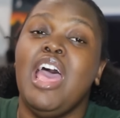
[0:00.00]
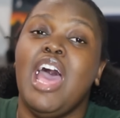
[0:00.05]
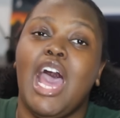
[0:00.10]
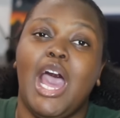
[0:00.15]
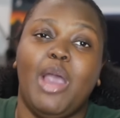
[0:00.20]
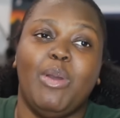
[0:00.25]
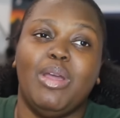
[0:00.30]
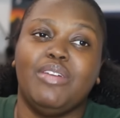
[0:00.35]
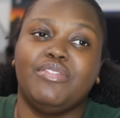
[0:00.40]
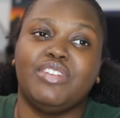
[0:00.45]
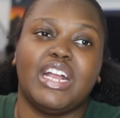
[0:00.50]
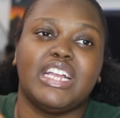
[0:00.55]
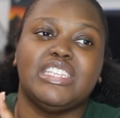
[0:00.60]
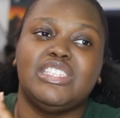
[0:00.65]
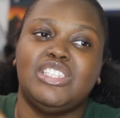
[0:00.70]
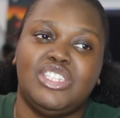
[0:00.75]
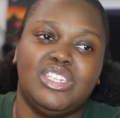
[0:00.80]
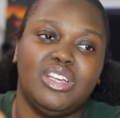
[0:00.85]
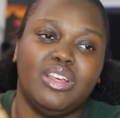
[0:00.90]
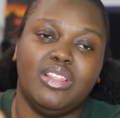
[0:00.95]
However, I
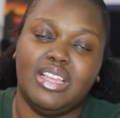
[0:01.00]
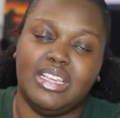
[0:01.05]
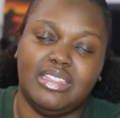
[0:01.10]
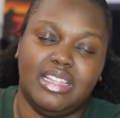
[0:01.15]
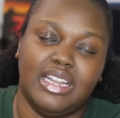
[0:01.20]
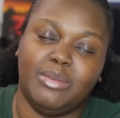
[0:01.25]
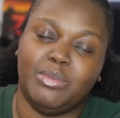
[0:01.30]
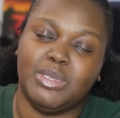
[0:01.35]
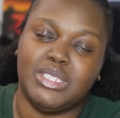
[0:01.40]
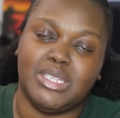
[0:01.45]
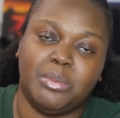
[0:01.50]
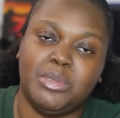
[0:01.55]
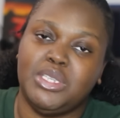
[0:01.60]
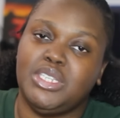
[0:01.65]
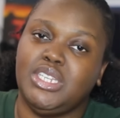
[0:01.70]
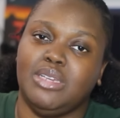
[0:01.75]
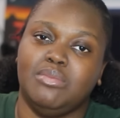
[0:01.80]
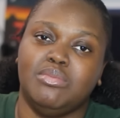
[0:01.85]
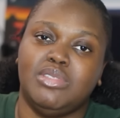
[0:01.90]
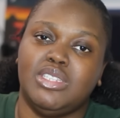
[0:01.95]
still think that it was up to
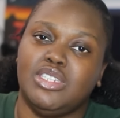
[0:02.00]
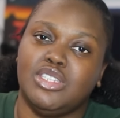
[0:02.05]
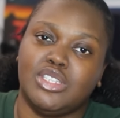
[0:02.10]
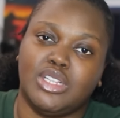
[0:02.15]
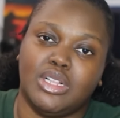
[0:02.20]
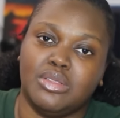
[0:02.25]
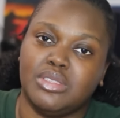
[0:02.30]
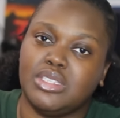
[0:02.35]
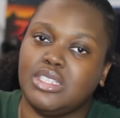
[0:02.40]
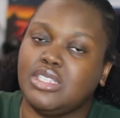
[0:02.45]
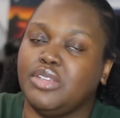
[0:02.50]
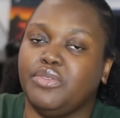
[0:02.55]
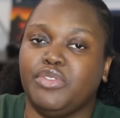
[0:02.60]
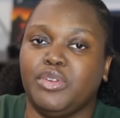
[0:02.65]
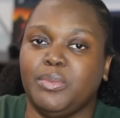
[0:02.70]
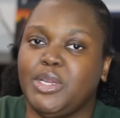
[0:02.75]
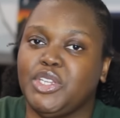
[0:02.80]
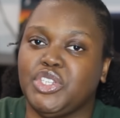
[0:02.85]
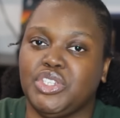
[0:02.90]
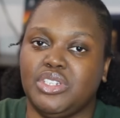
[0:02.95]
Tim to disclose this
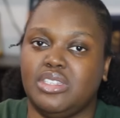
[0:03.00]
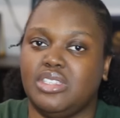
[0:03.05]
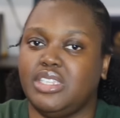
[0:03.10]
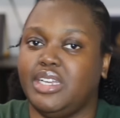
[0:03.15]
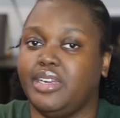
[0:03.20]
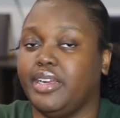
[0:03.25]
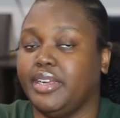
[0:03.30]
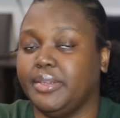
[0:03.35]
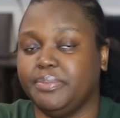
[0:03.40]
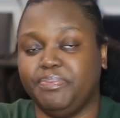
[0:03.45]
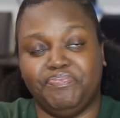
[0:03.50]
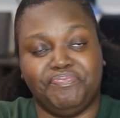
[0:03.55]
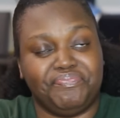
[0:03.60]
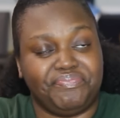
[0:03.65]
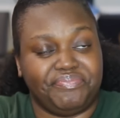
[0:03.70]
information to Sarah.